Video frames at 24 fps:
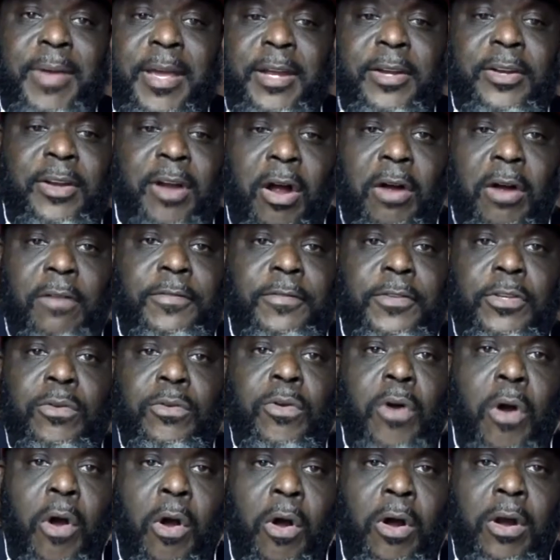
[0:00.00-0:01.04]
the better off
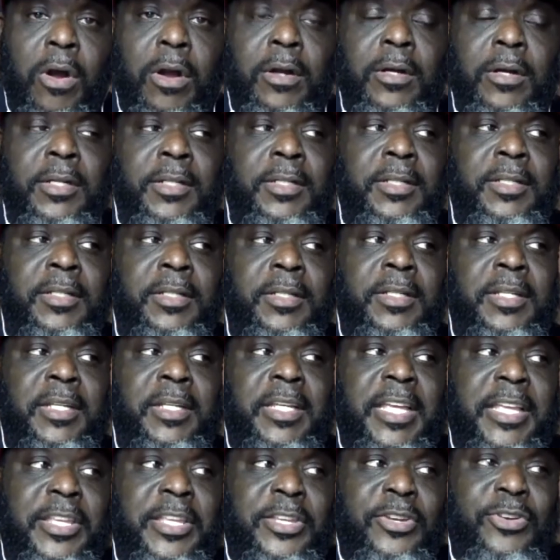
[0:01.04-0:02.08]
you are
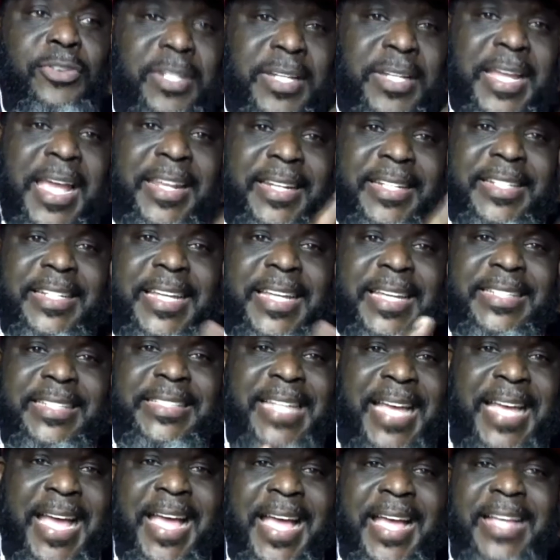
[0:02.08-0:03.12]
in your
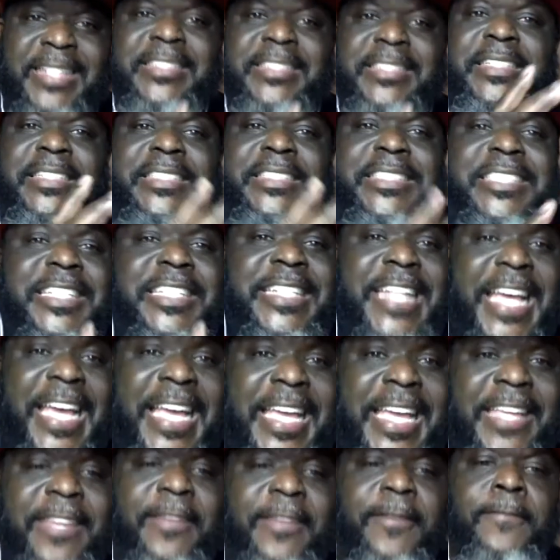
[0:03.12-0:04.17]
day-to-day task
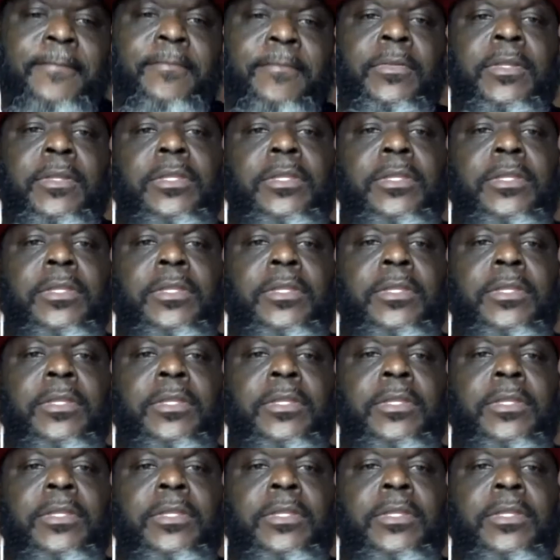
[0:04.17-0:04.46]
today,